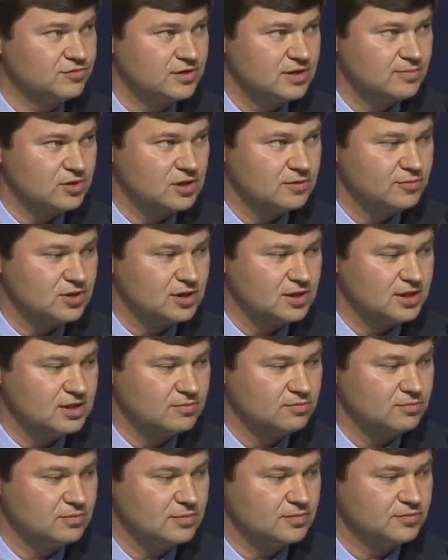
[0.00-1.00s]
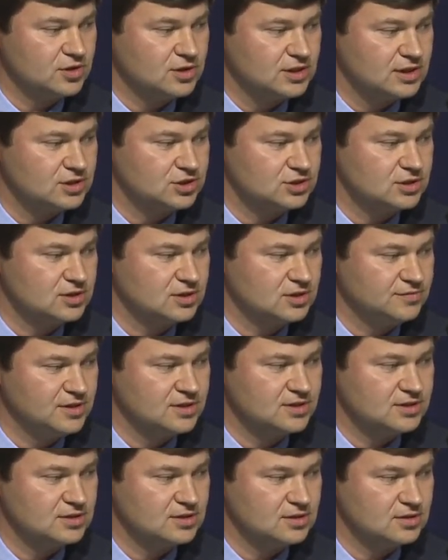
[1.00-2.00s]
And as a result of this
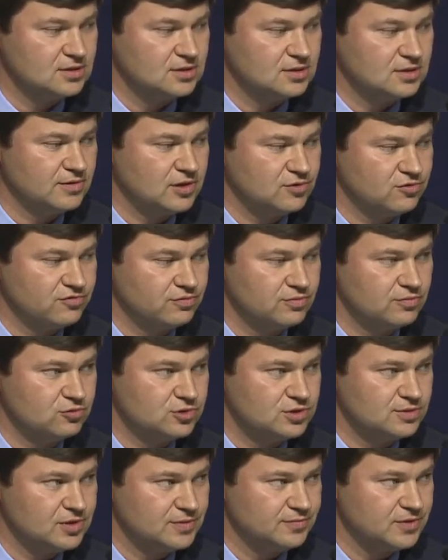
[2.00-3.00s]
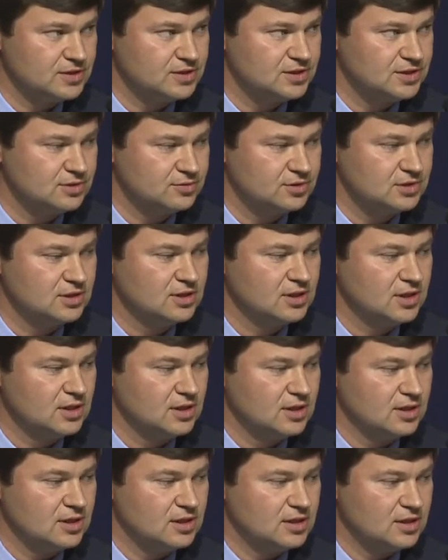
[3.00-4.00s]
discussion, the project is really
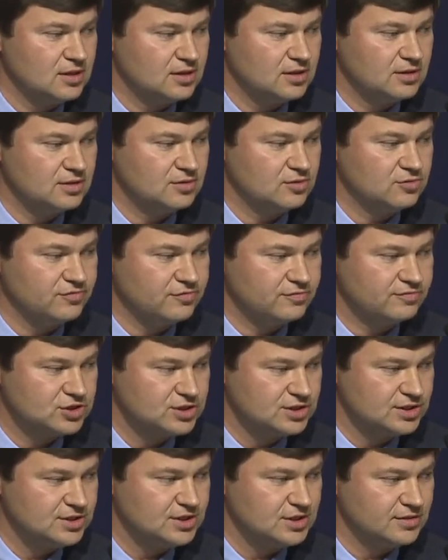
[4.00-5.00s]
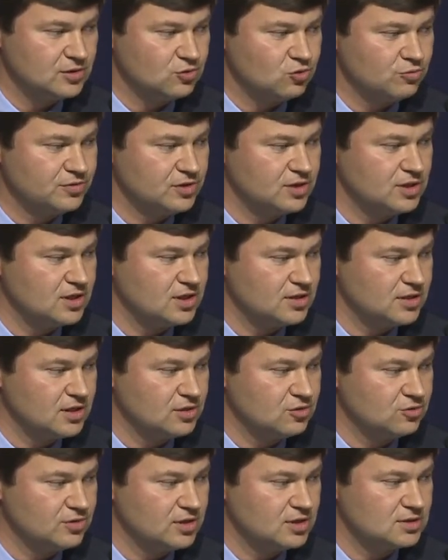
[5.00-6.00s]
interesting. So this year we're
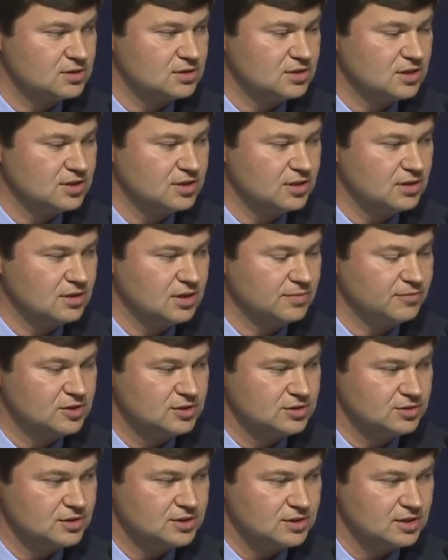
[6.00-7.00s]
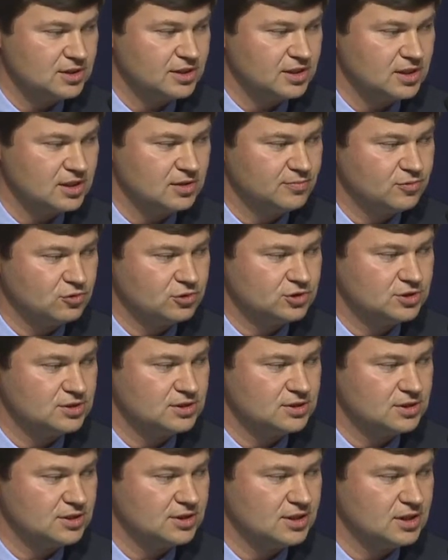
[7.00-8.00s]
going to improve
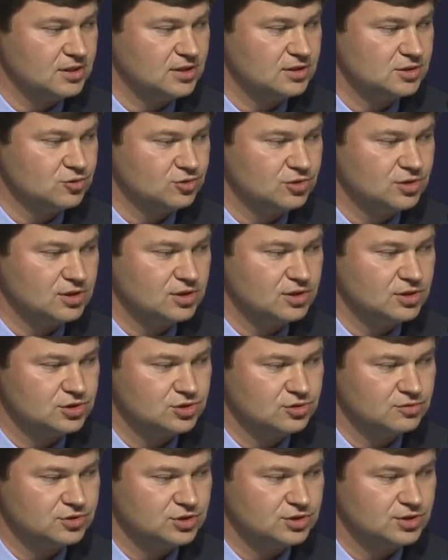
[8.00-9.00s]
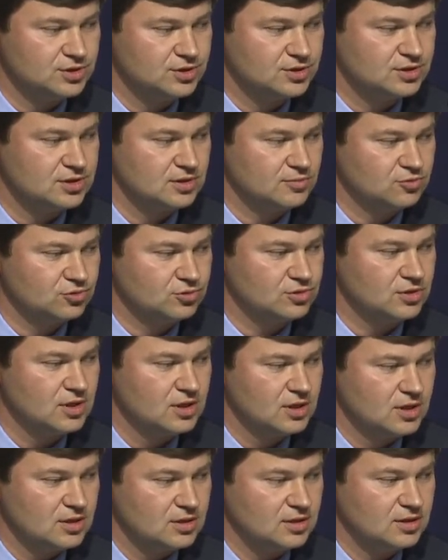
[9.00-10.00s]
more yards. We
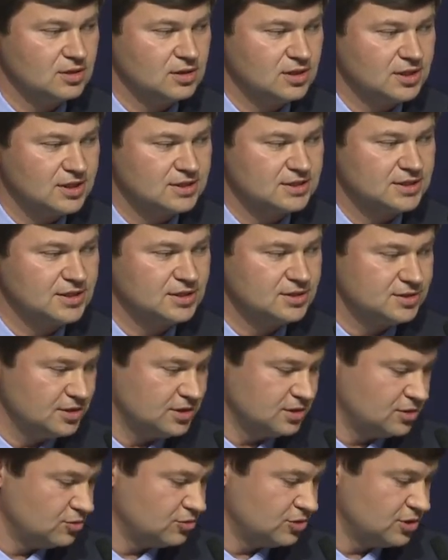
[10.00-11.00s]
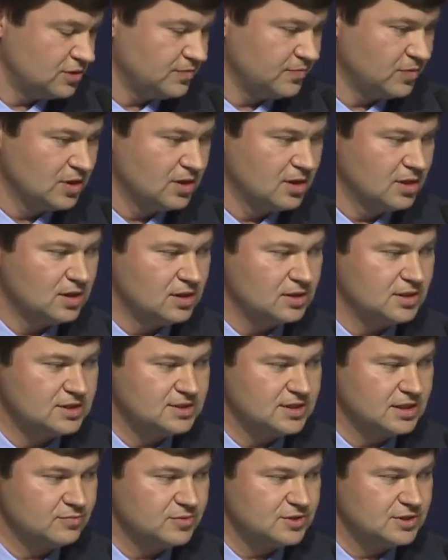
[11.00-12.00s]
and in
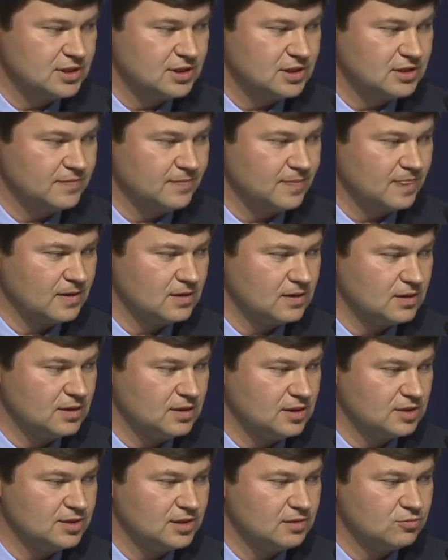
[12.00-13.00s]
14